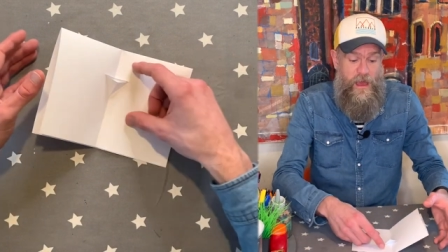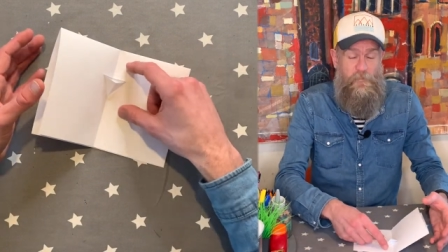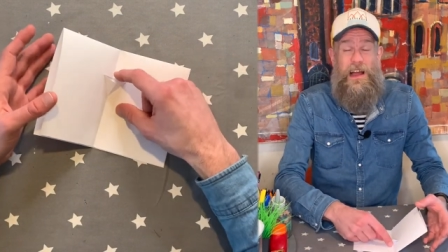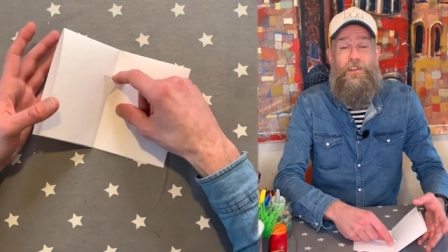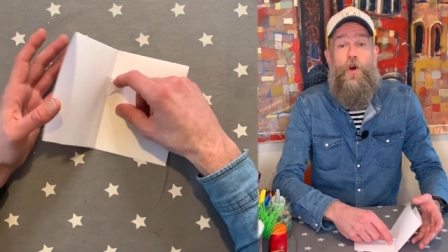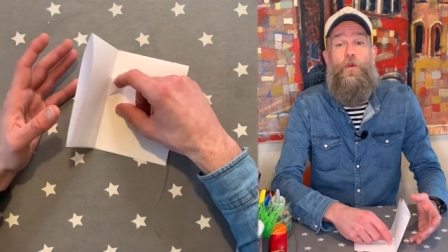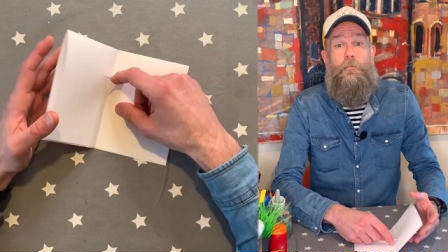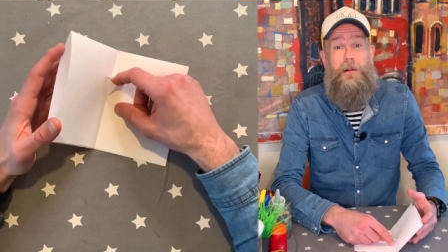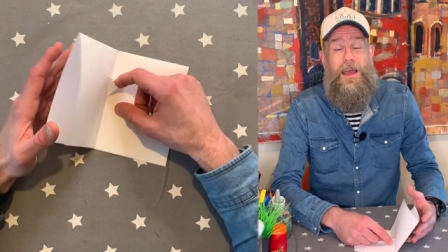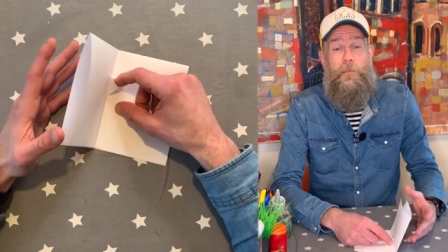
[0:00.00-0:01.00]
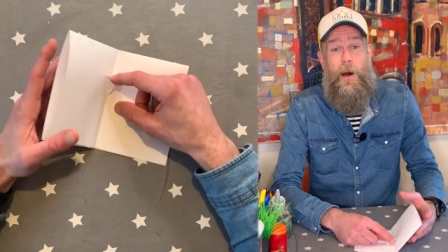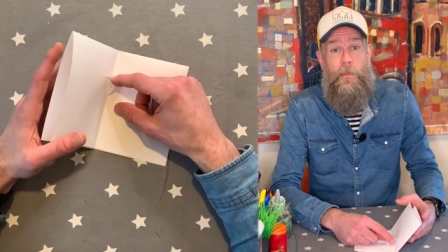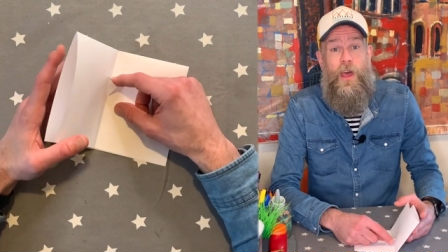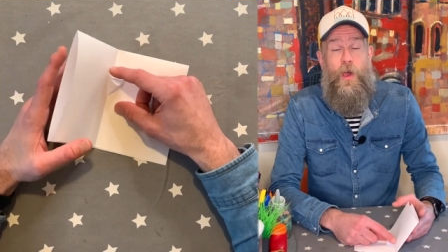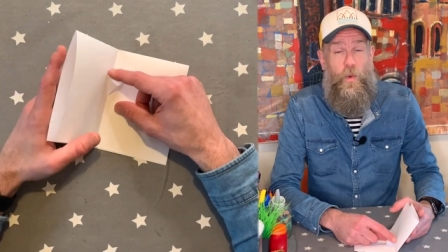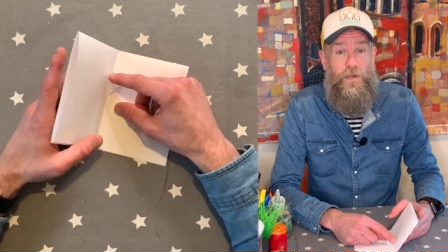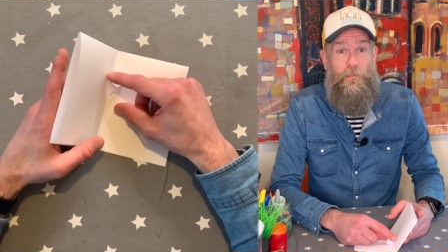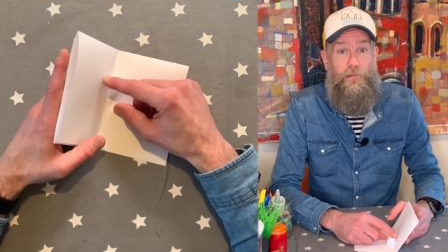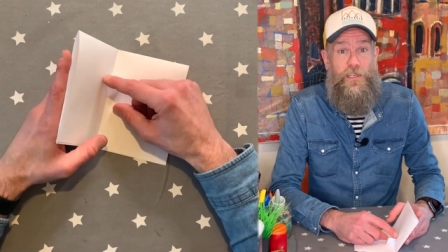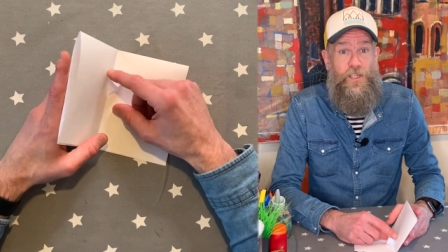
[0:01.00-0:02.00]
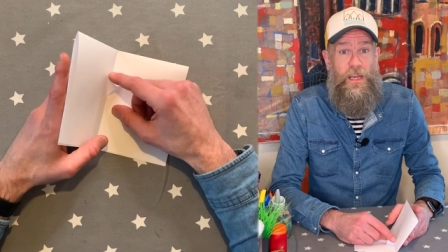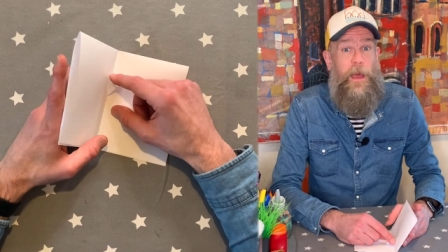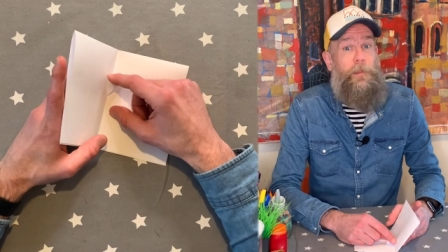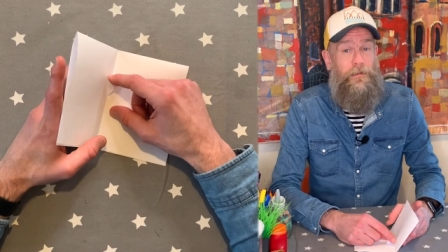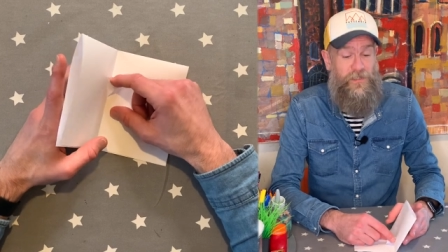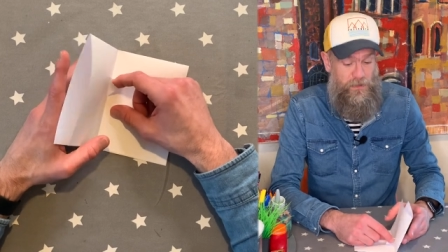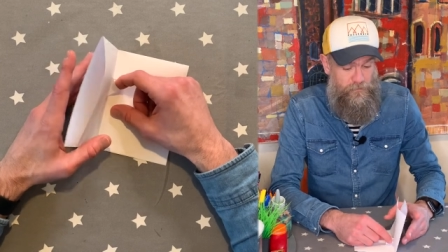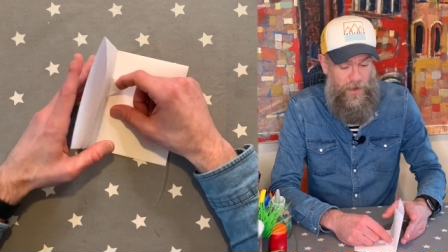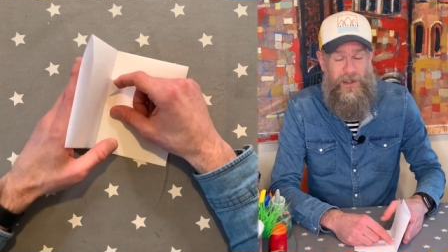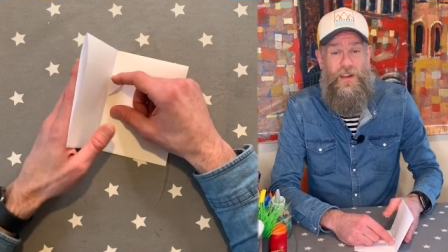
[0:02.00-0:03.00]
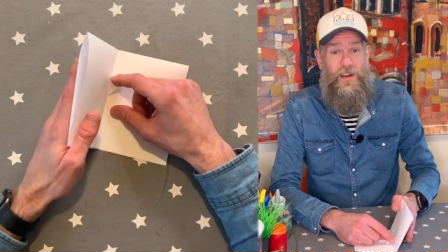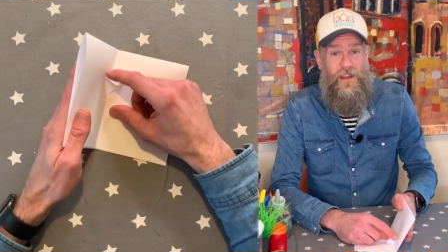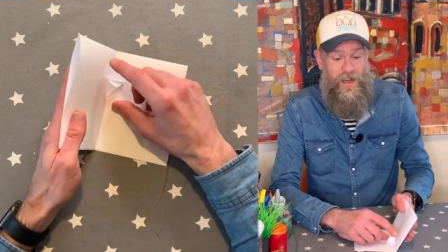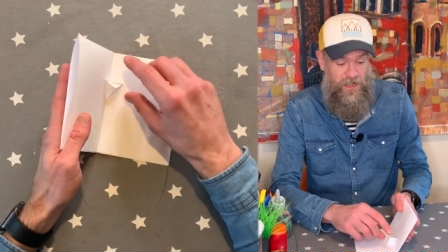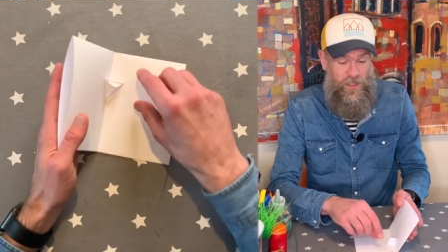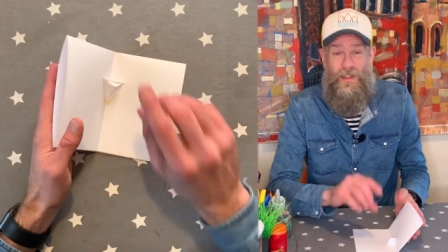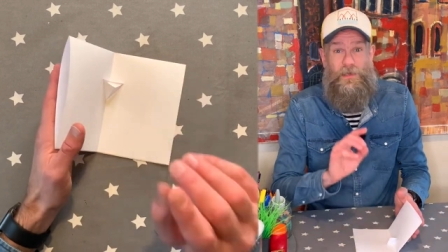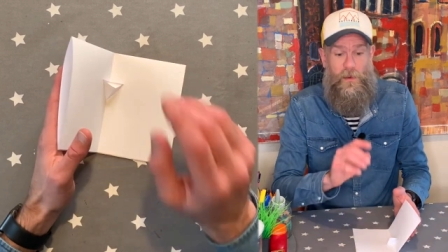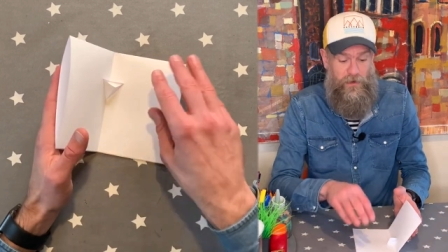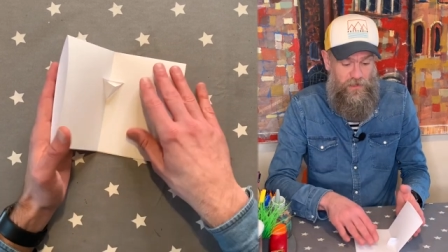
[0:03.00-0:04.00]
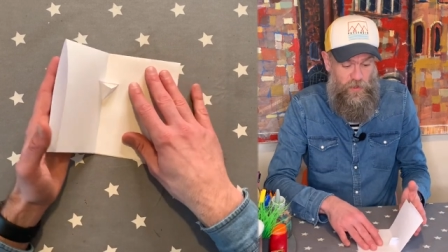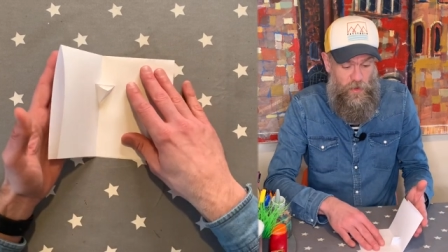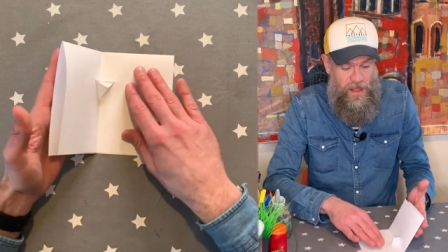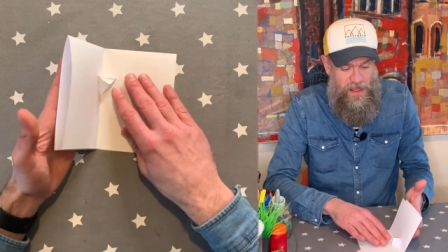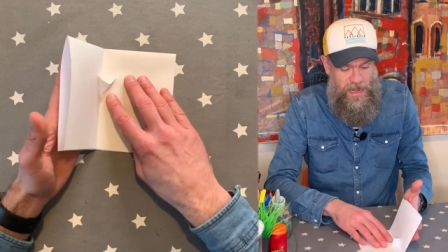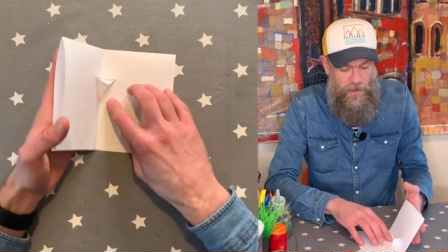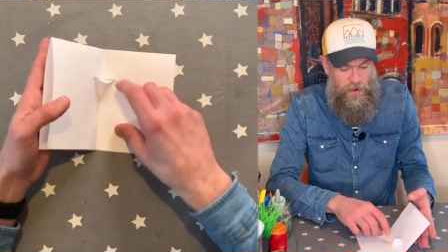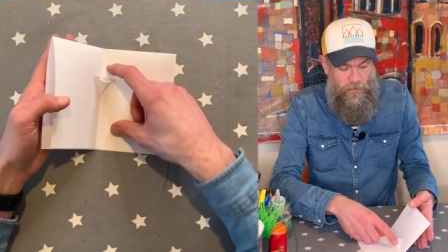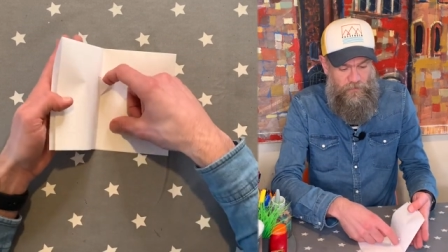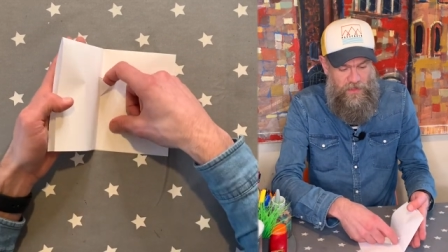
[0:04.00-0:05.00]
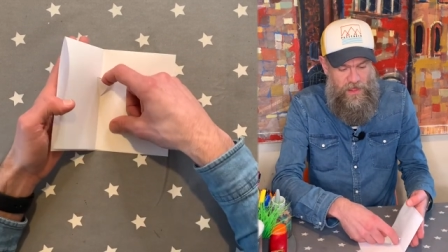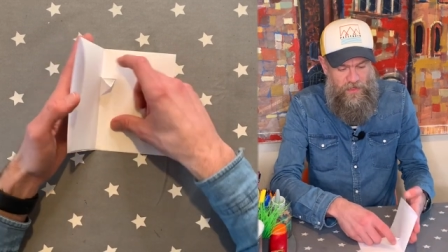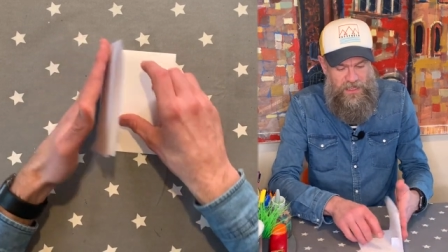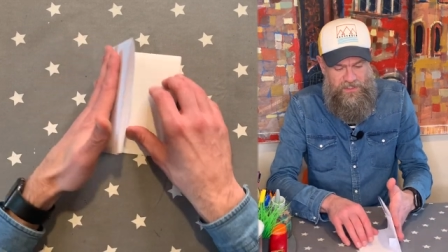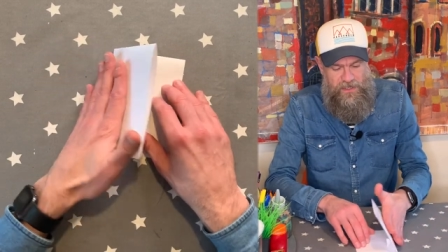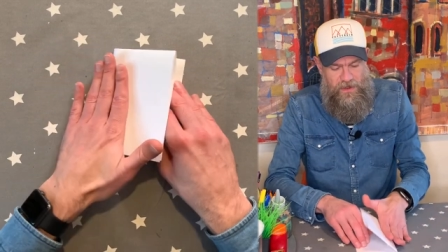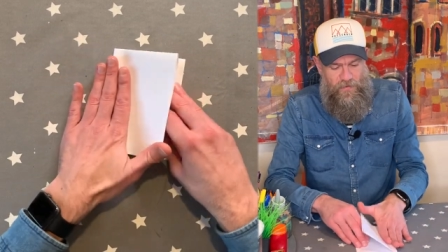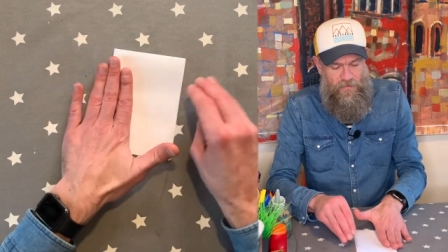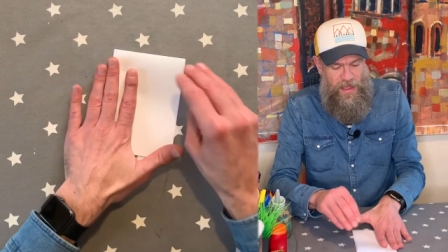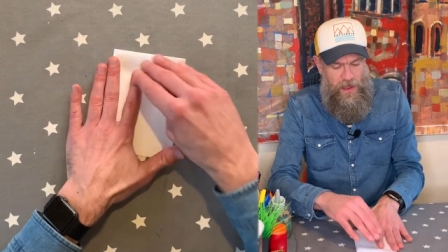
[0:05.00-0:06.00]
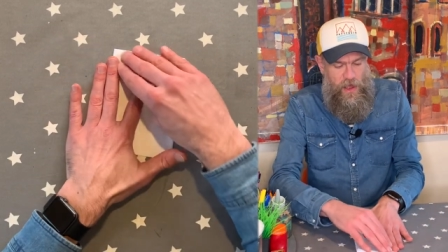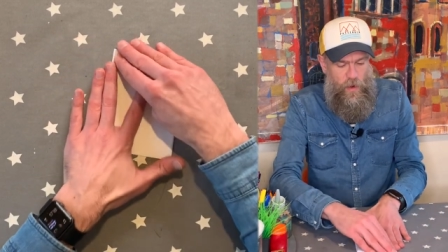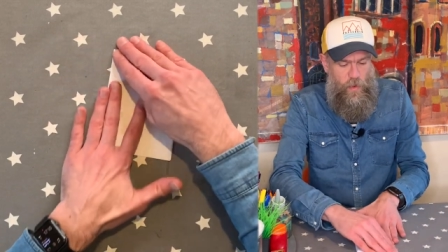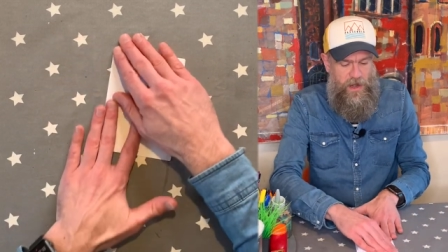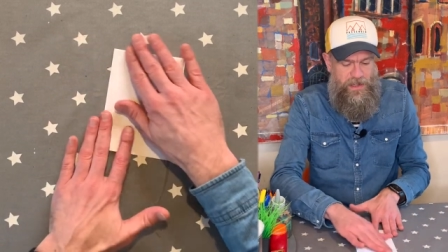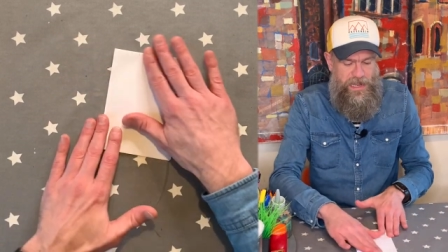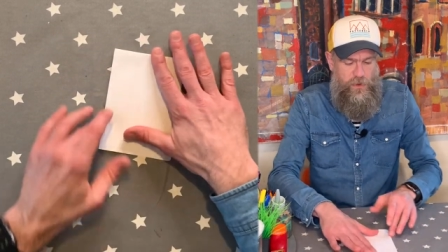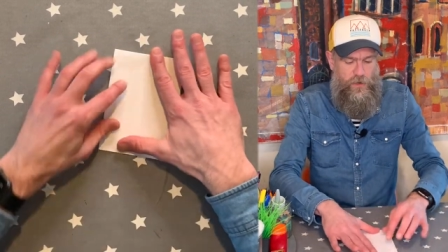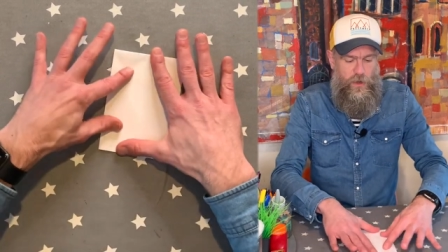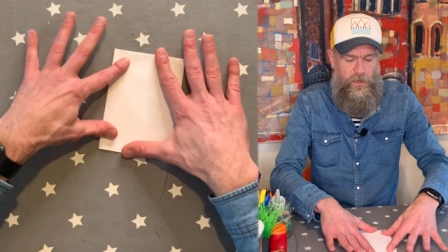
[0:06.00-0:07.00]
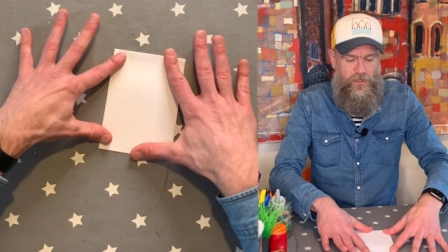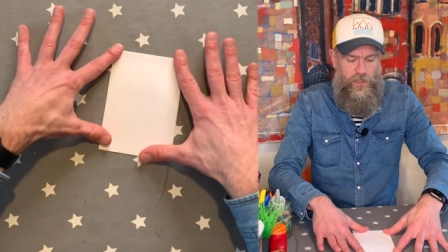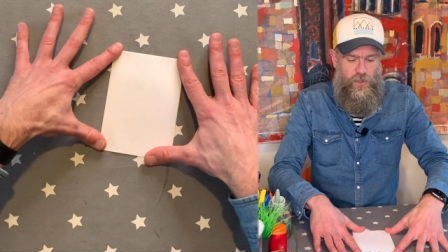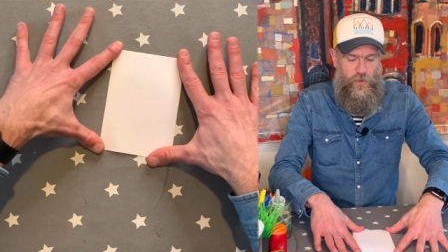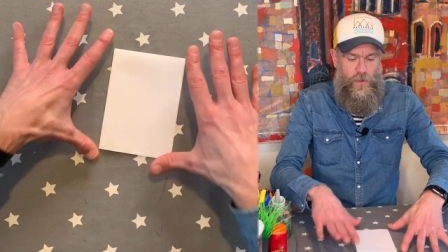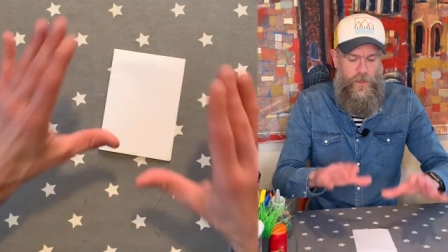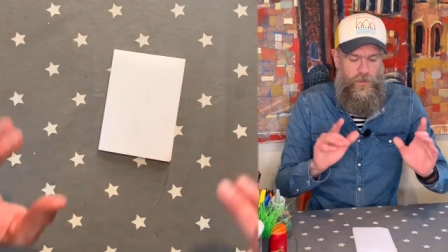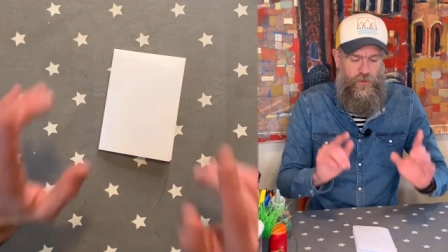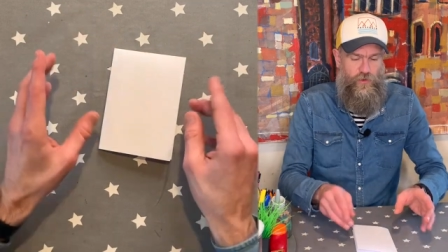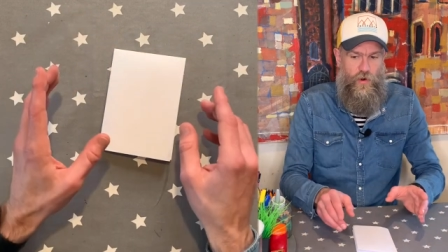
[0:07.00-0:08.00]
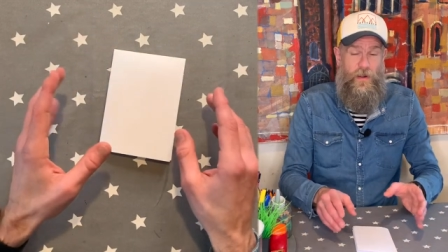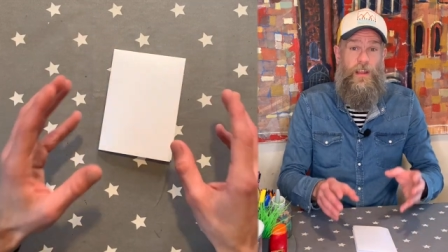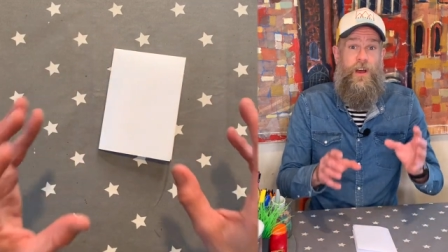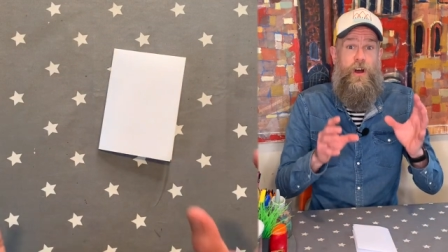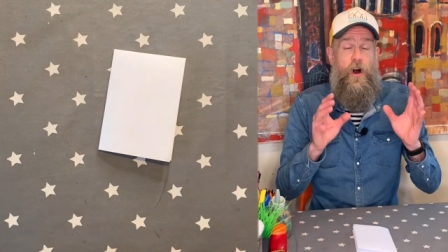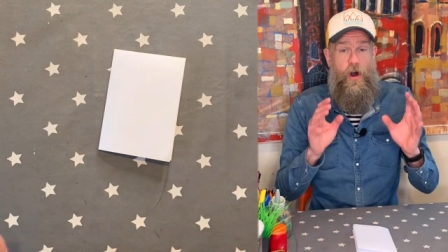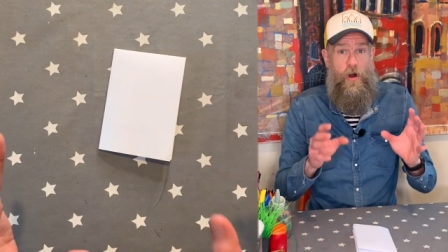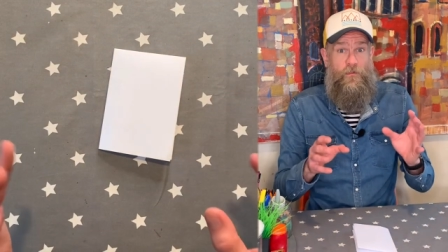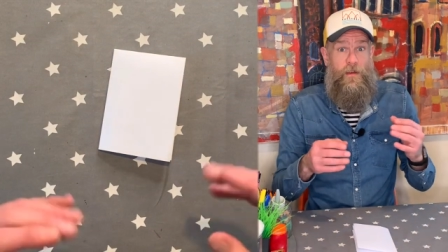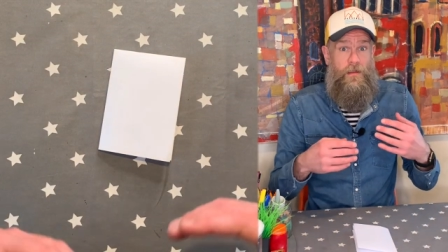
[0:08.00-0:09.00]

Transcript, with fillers: but I know that my mum would appreciate a bouncing bomb in her card, so that's what I'm gonna do. Anyway, that's enough of that. We are now going to do the drawing of,